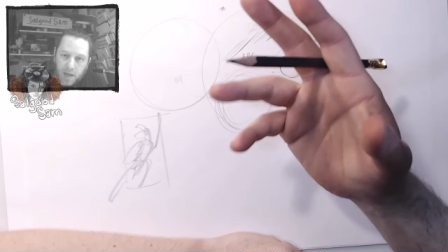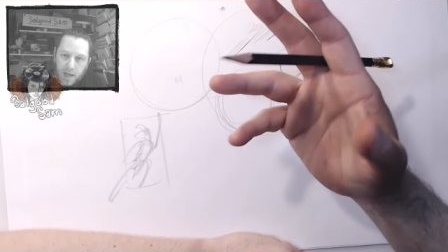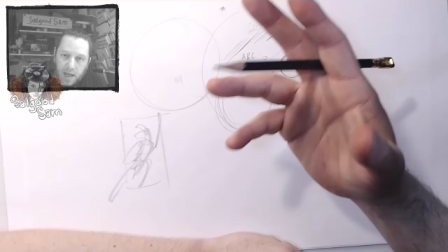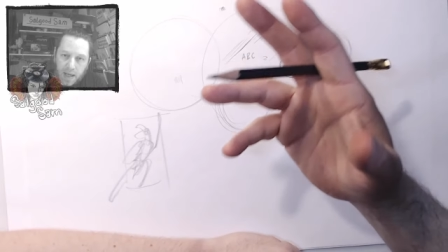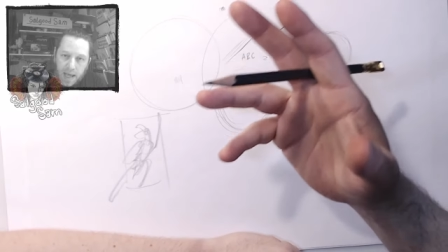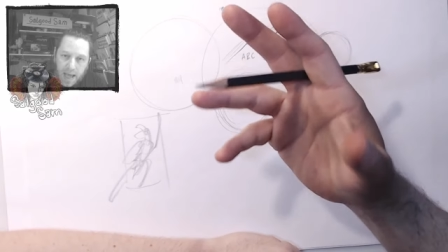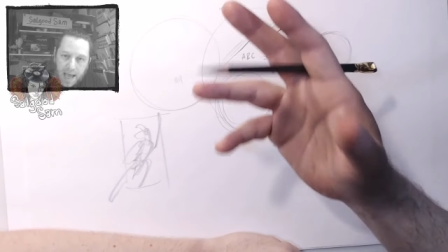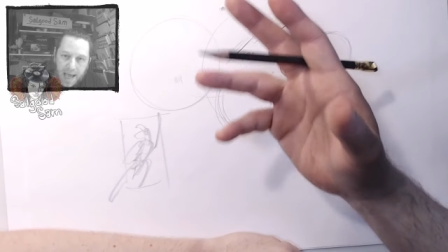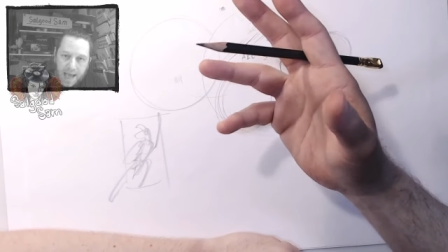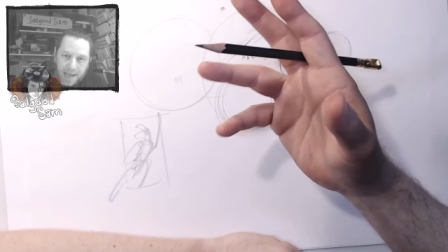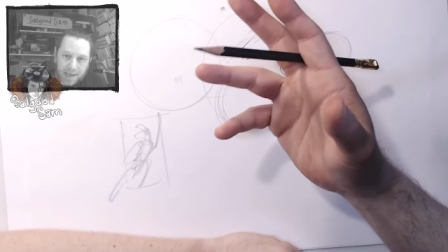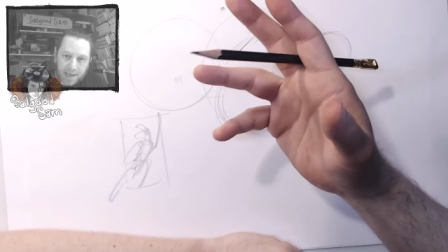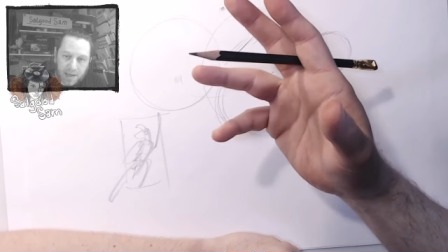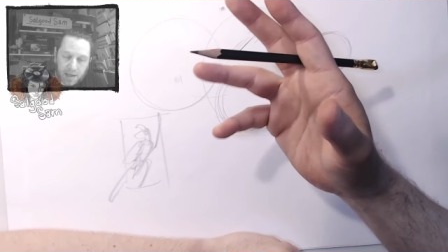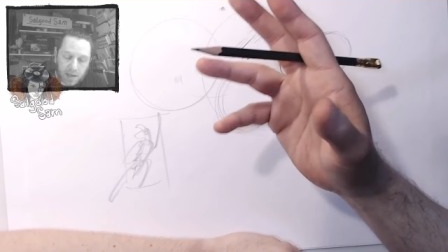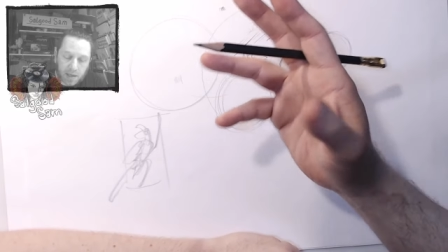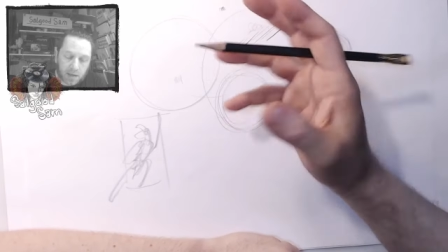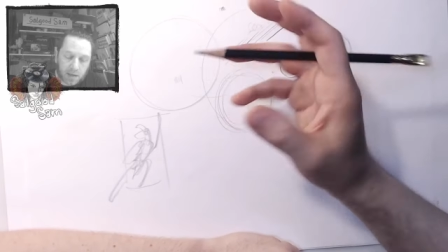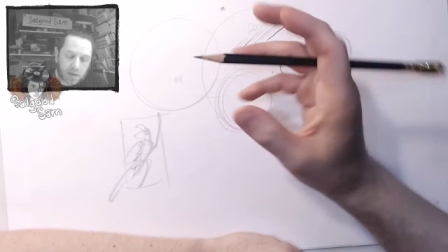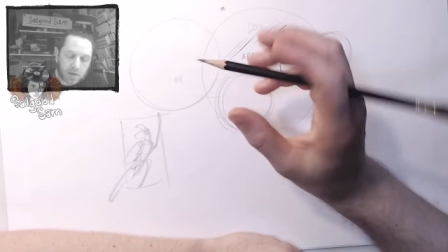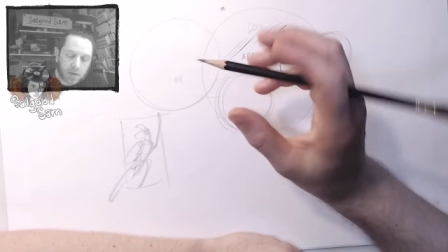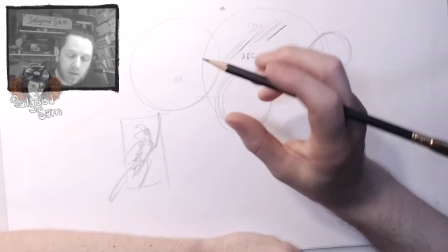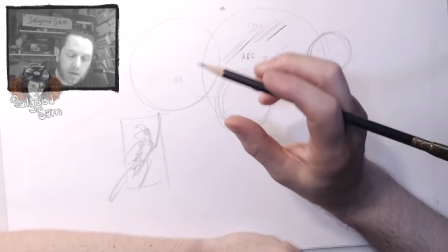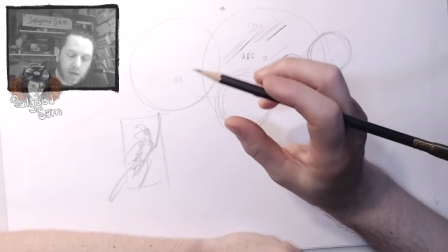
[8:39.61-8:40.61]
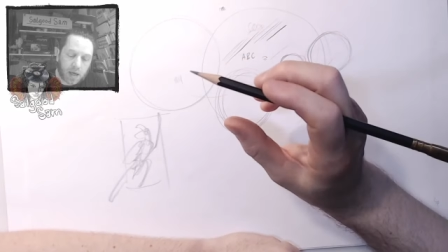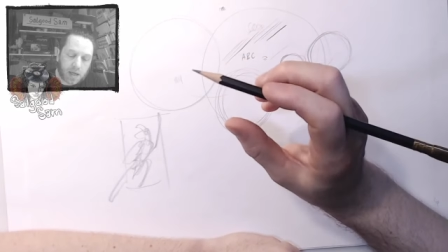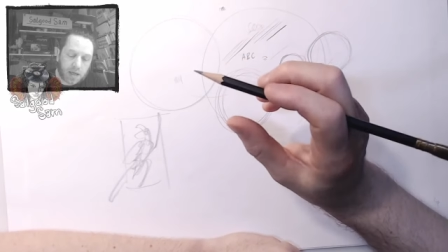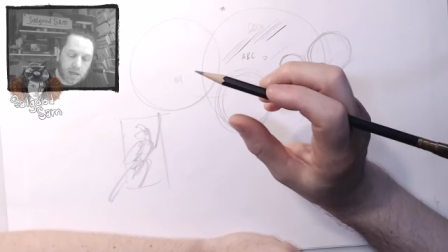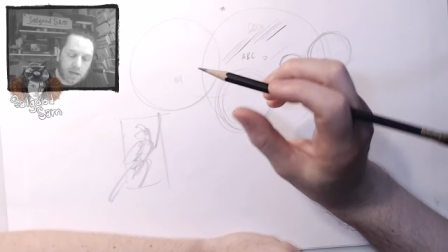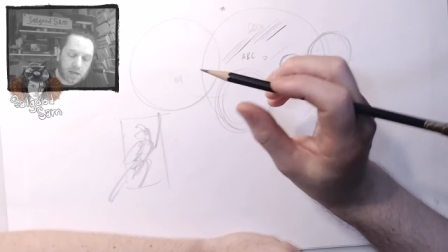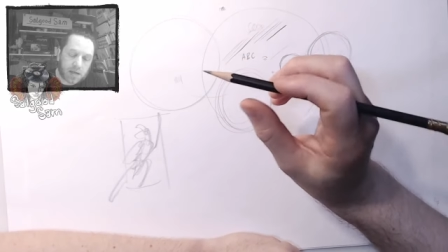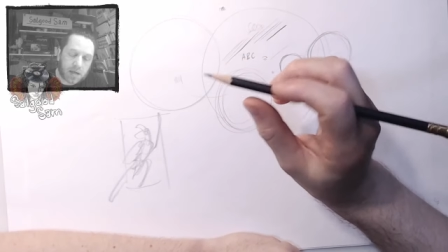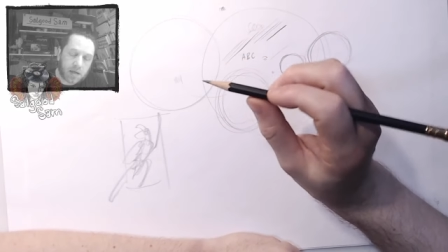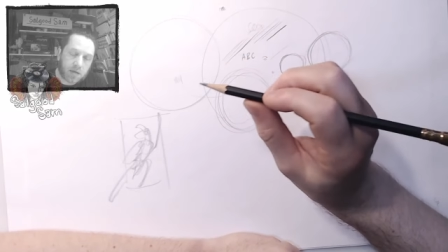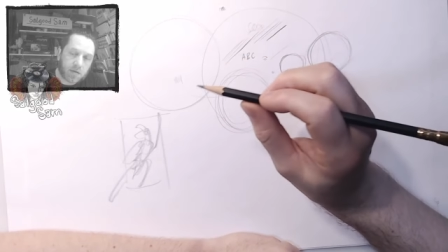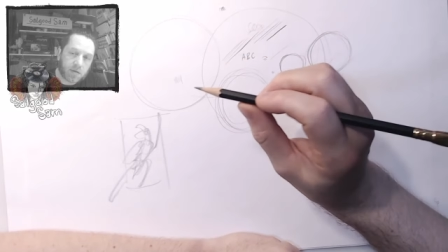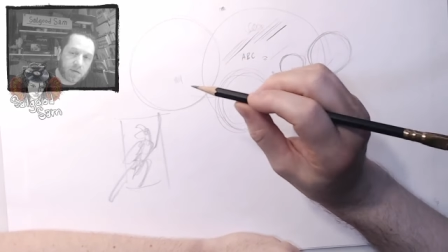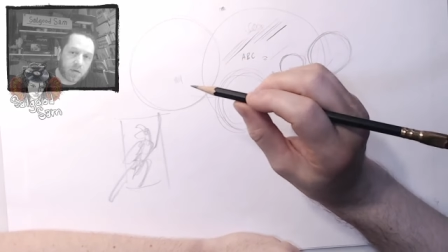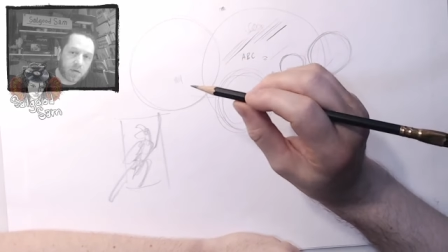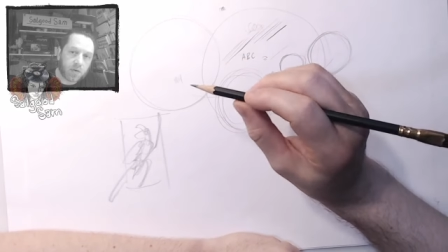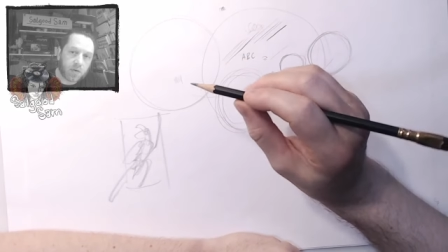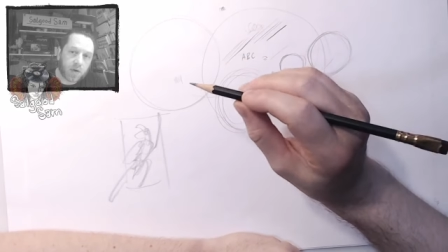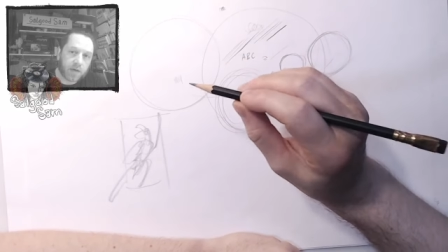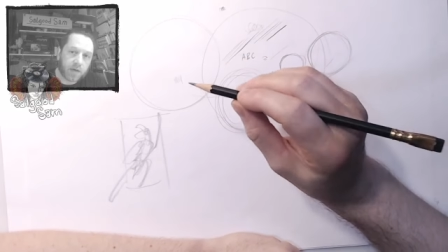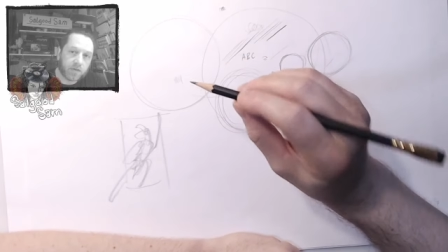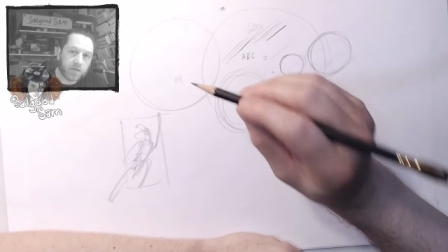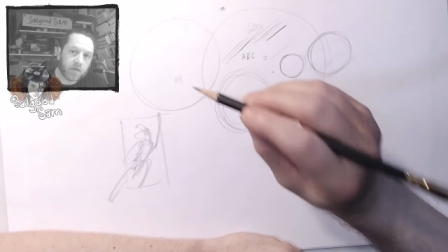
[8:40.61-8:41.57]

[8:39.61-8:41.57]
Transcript: hacking any tendency you have.